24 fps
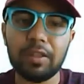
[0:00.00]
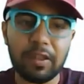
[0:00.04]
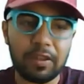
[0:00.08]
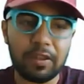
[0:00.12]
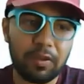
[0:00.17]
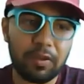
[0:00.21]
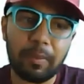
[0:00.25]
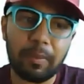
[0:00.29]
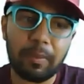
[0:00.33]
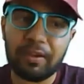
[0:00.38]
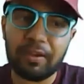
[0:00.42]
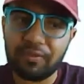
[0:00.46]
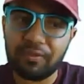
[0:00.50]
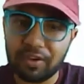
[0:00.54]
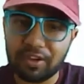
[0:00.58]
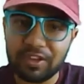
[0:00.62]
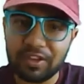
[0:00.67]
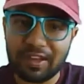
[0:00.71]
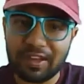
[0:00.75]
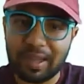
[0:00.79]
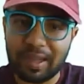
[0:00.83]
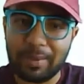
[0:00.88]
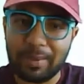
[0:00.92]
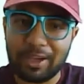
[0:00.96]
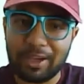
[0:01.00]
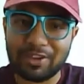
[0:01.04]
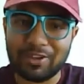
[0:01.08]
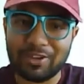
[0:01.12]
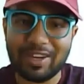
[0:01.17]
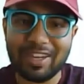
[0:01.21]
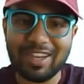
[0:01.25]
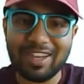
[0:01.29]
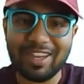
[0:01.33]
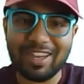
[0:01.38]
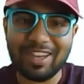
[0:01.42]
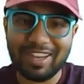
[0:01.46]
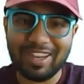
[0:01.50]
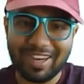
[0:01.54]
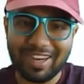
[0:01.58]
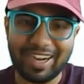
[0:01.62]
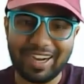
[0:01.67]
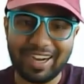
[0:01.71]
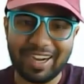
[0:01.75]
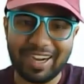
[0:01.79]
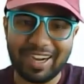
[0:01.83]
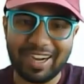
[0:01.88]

This is my first time actually, and